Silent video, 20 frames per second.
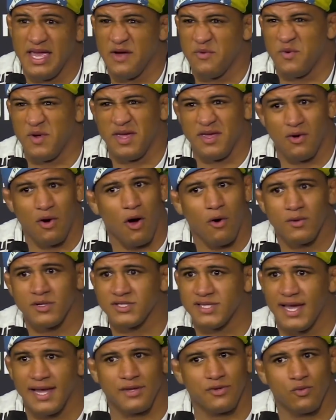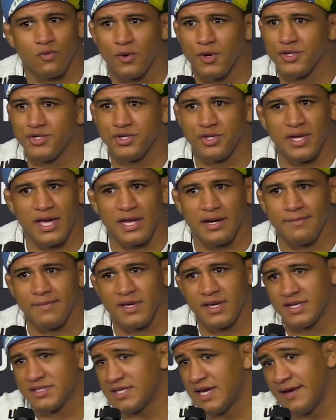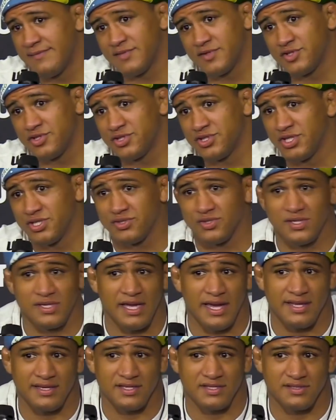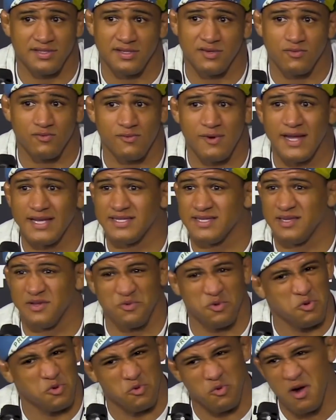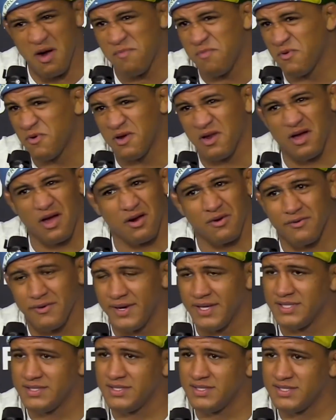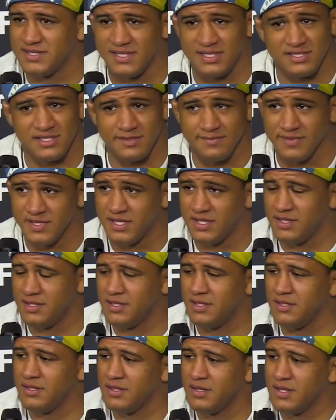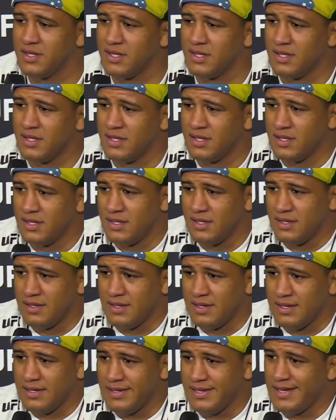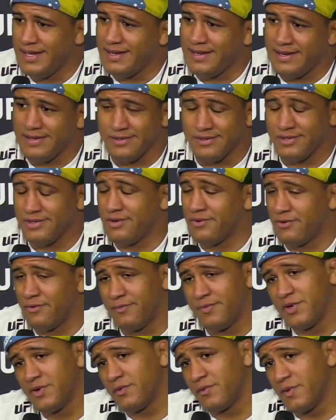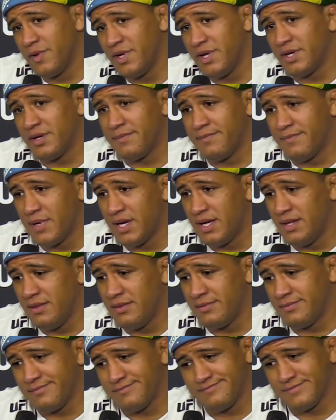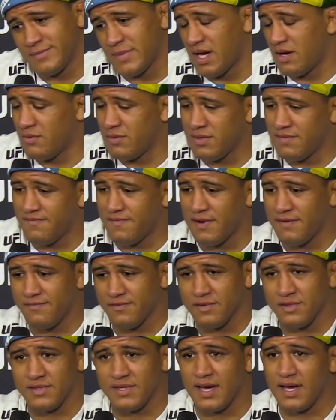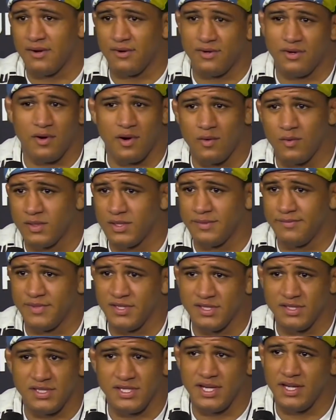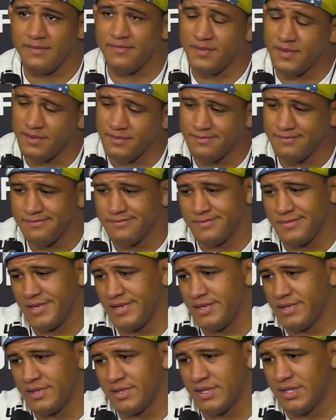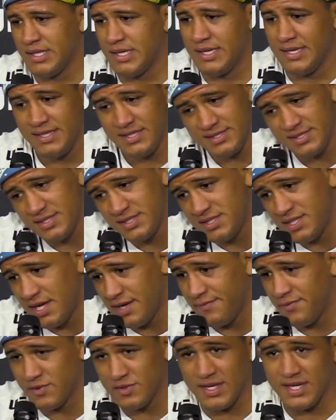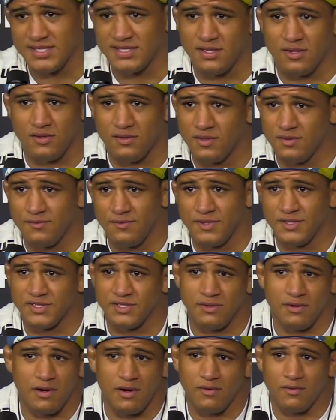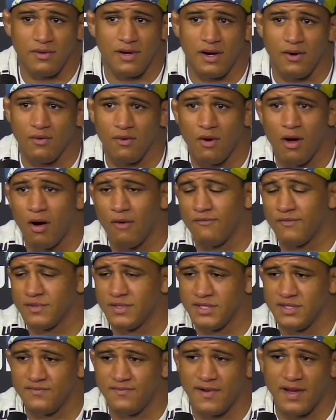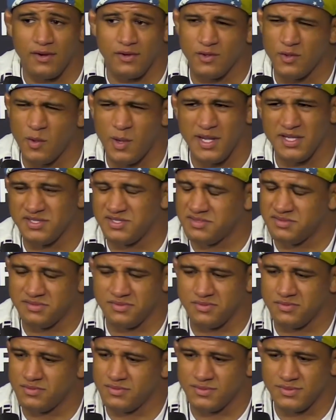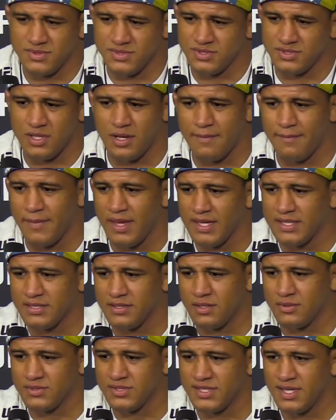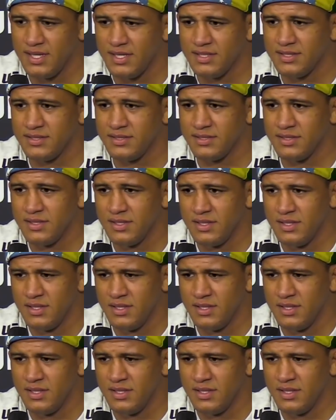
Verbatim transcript: and we always like to work together because I have the jiu-jitsu. He had the, the wrestling. We grapple a lot crazy since the beginning yeah, I don't know. It would be weird, but I want to fight for the title. No, I want to be the champion, and uh, he's the champion. That's the only reason I'll, I'll call for this fight. Otherwise, it's not make no sense.